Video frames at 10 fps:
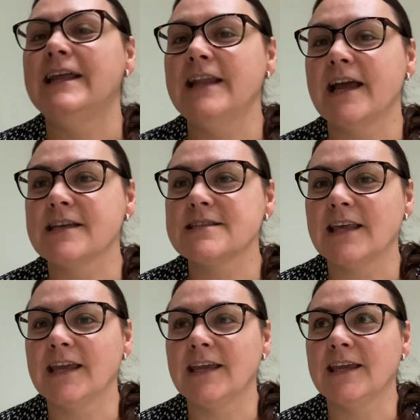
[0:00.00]
Next
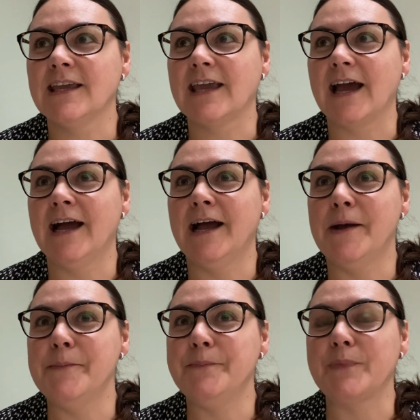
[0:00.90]
thing,
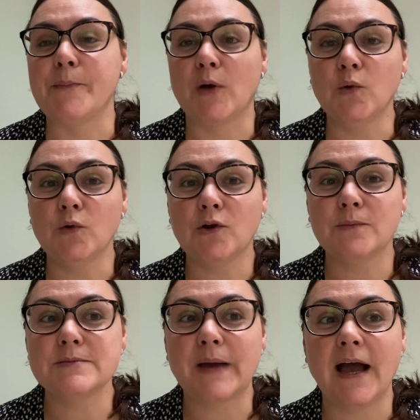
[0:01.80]
a boat
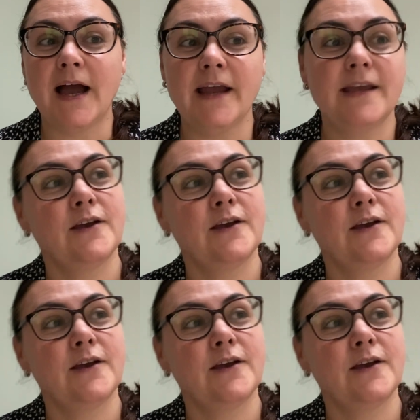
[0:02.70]
comes by.